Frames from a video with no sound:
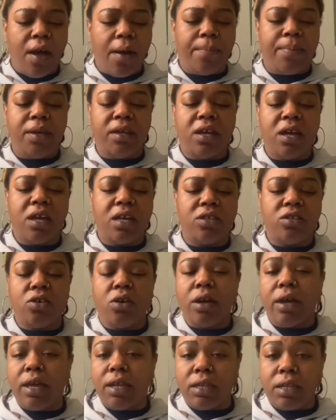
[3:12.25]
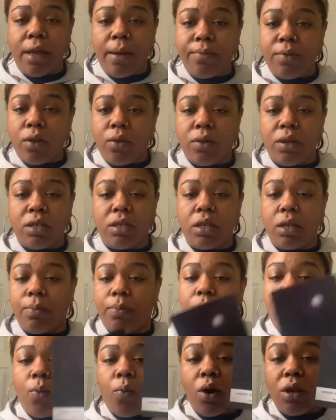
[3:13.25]
because you'll end up doing it to the
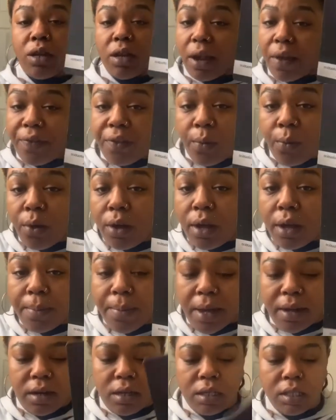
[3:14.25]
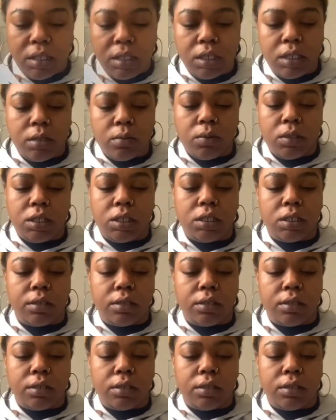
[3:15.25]
point where nothing will come out of the situation.